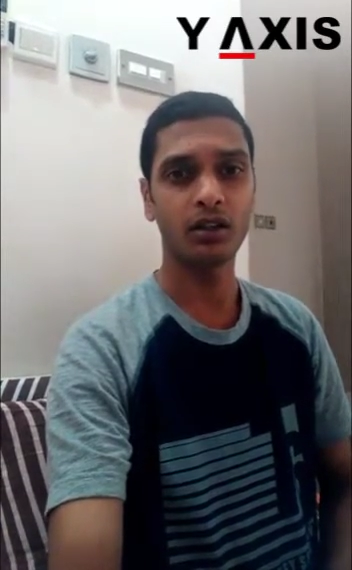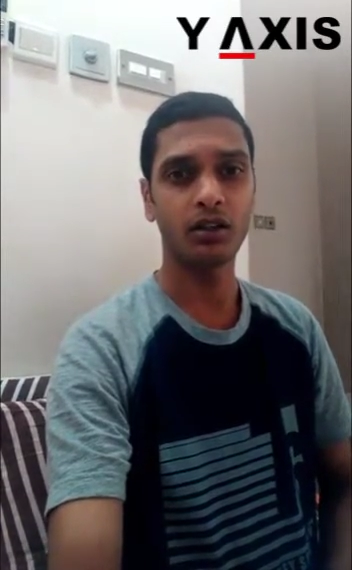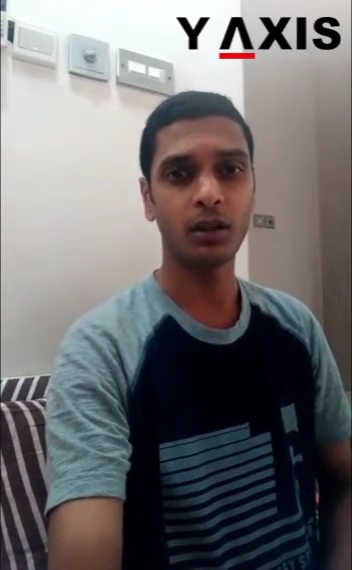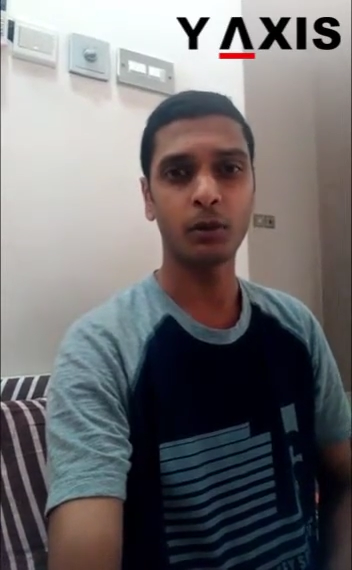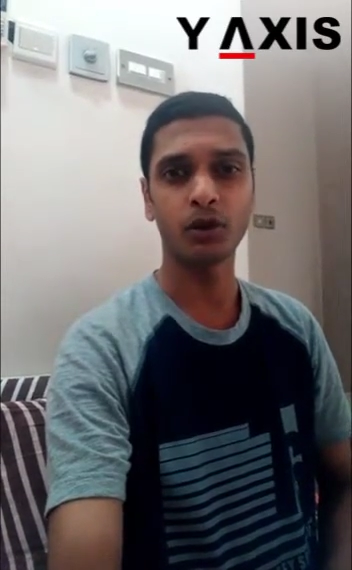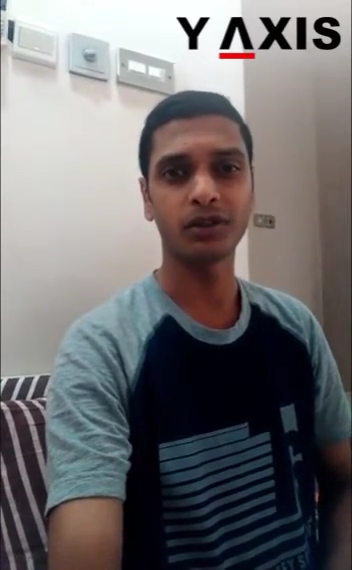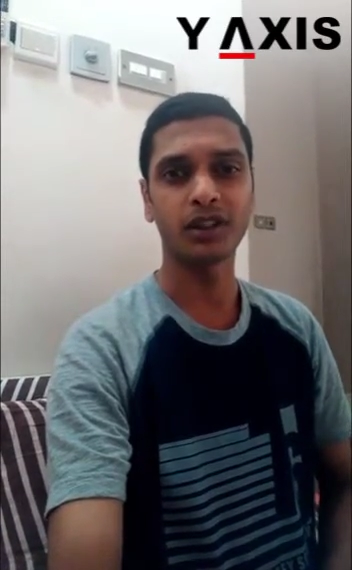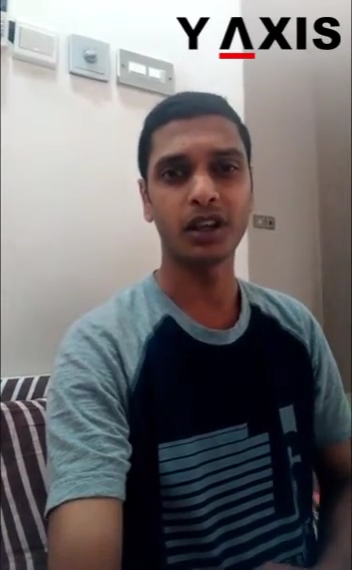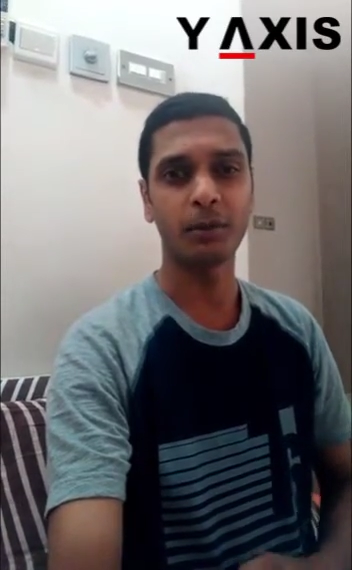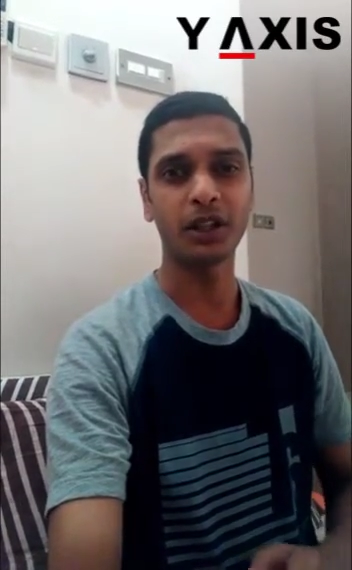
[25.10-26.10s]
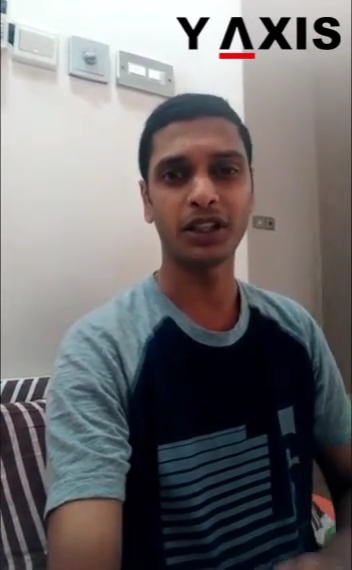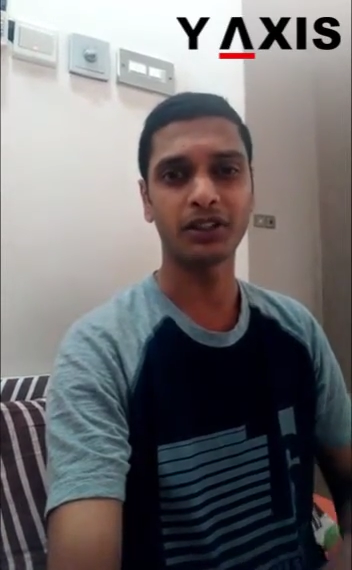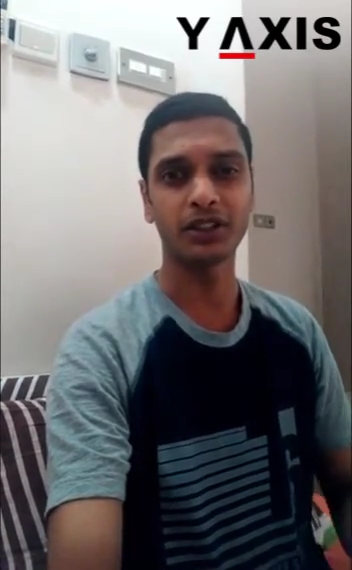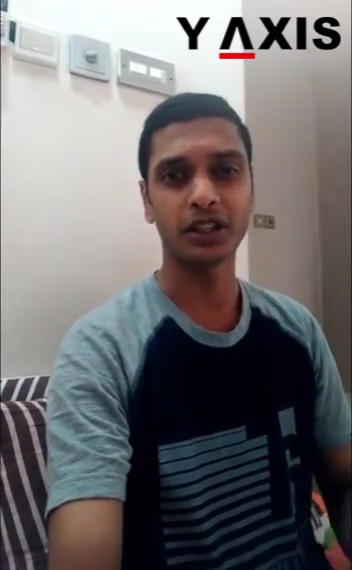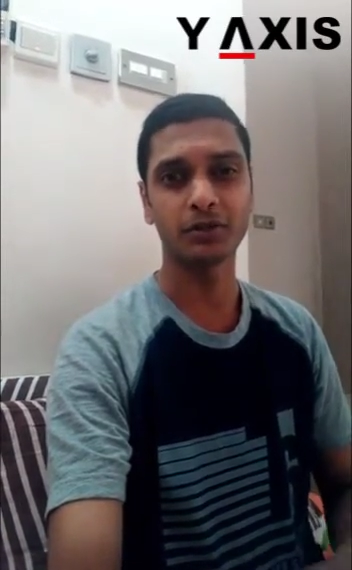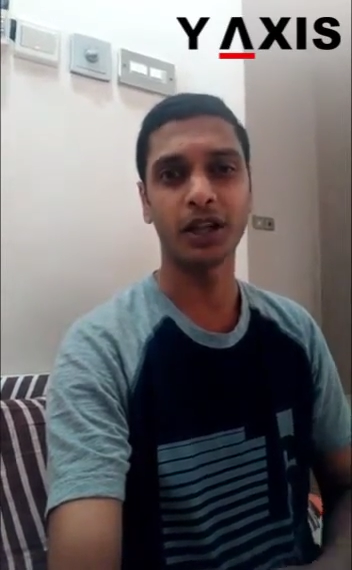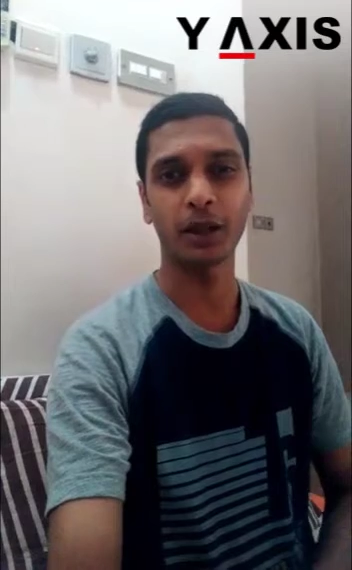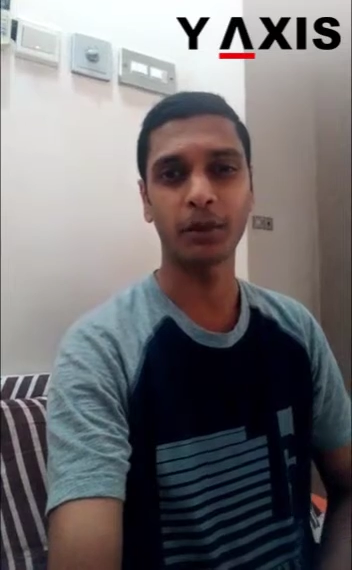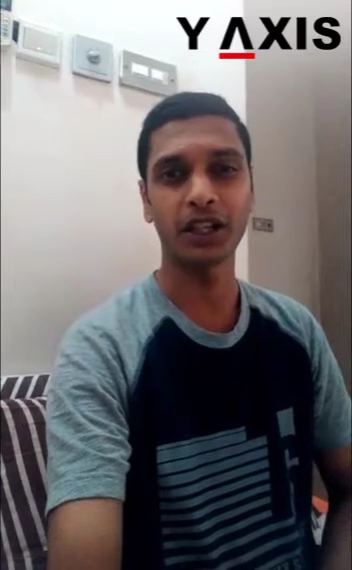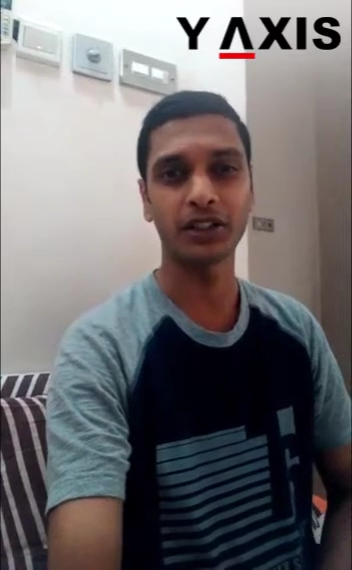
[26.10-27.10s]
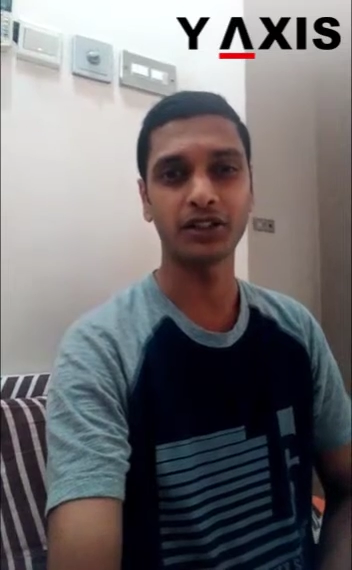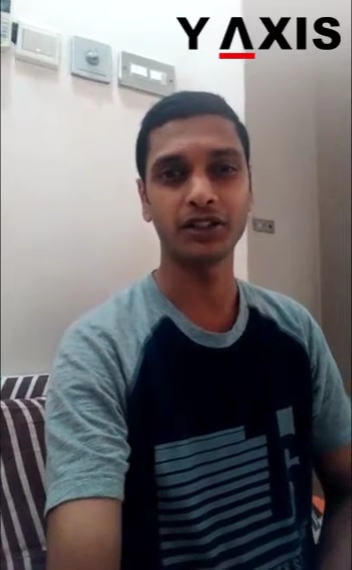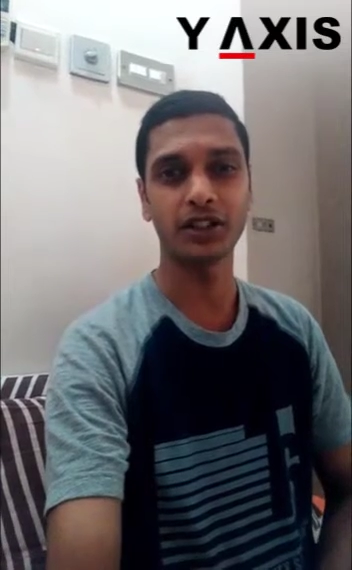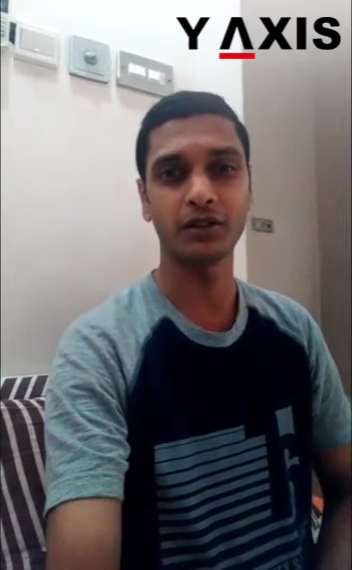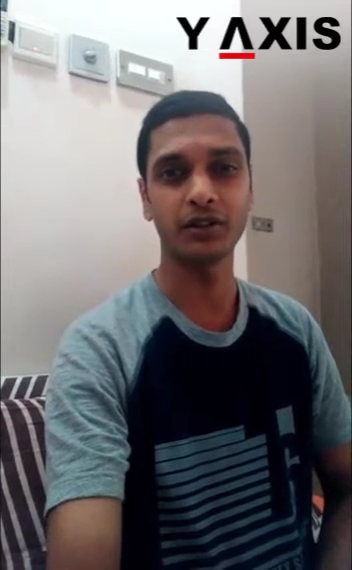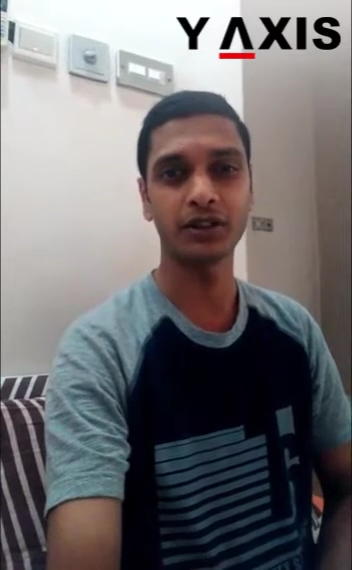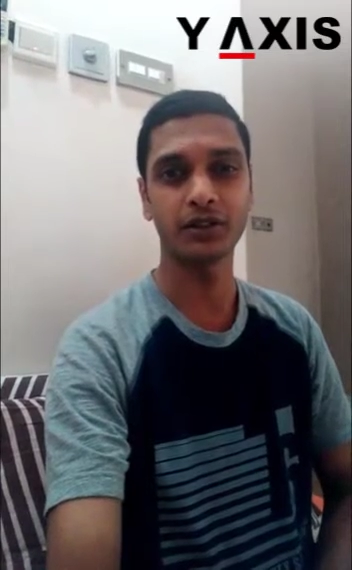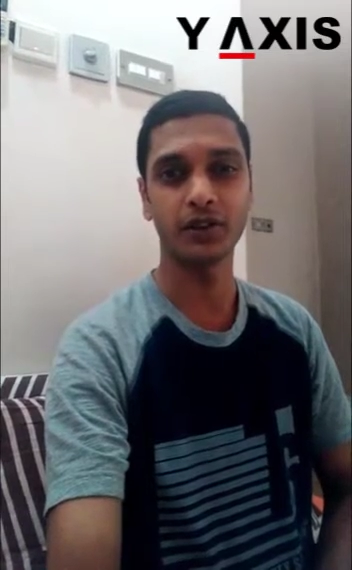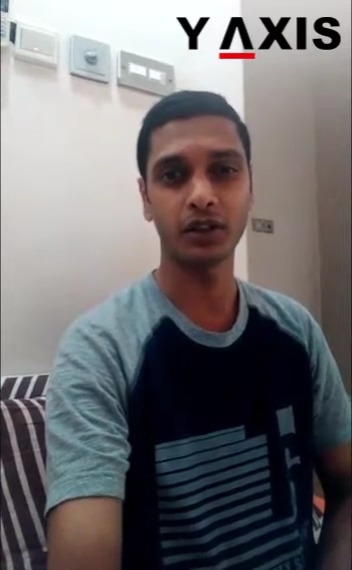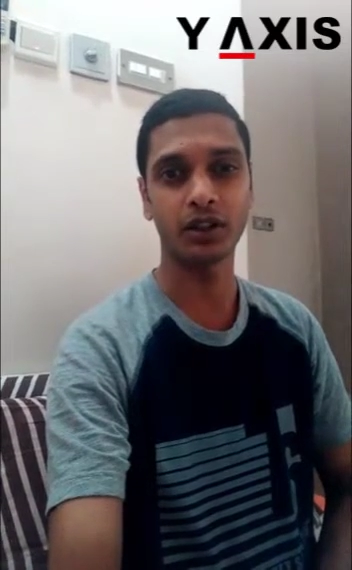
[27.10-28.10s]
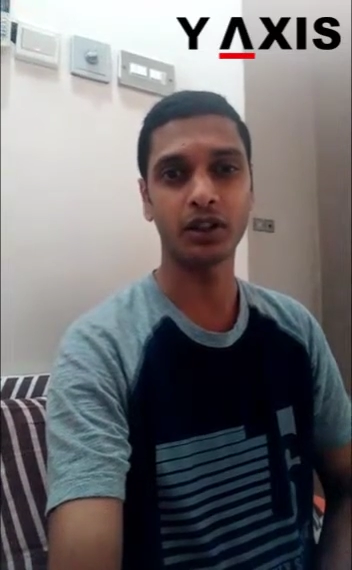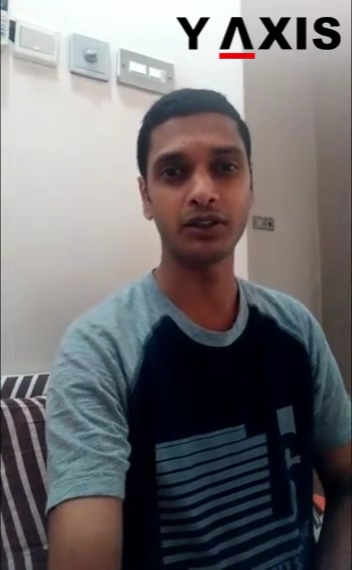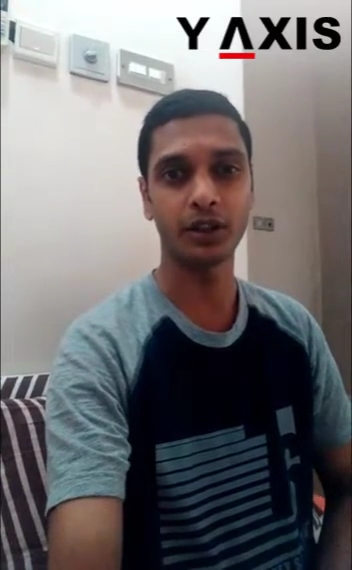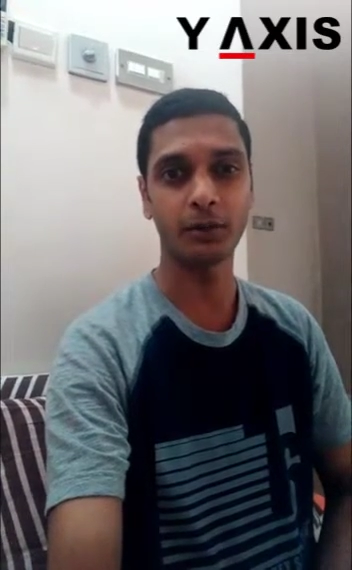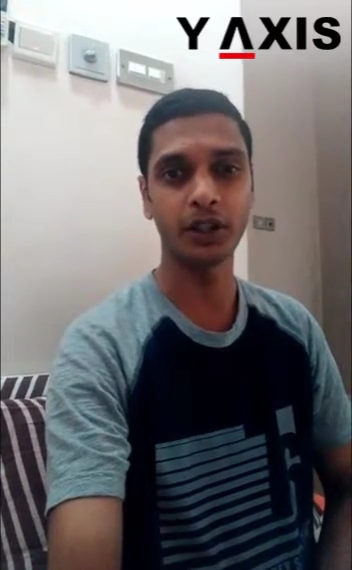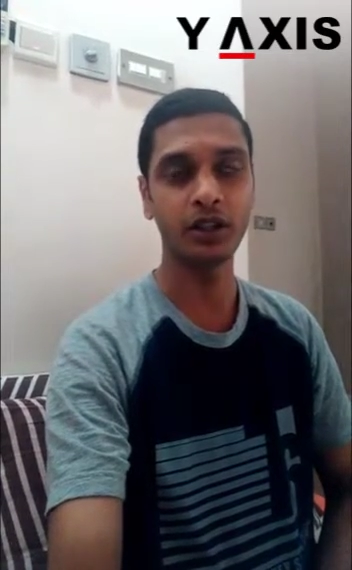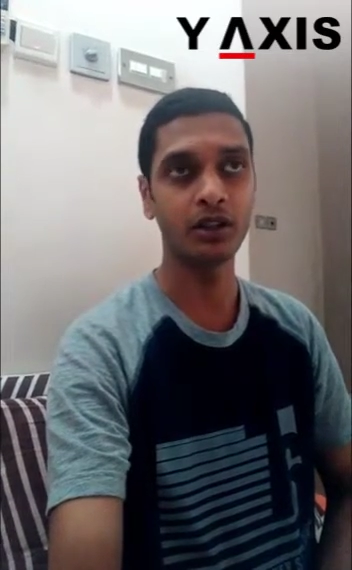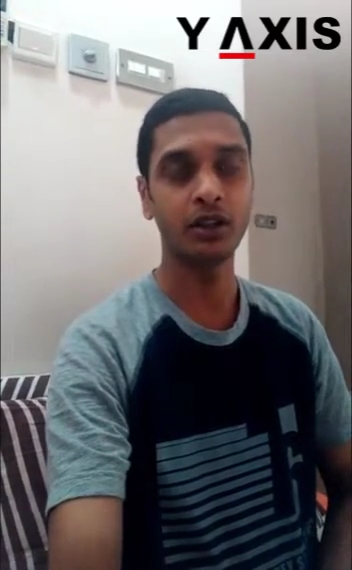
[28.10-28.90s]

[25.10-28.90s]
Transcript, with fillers: about the application, the smart application services for the Germany.